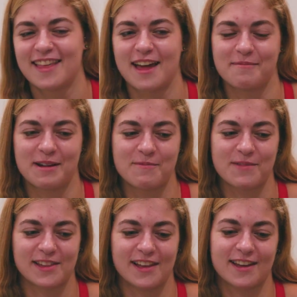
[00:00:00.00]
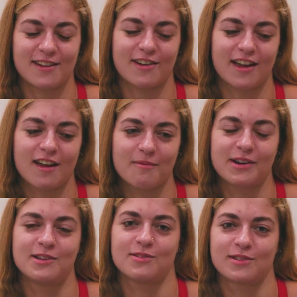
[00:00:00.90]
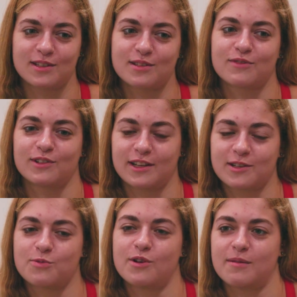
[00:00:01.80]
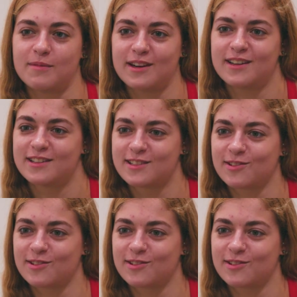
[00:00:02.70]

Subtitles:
That might be like, okay, I'm going to do this for like 20 minutes,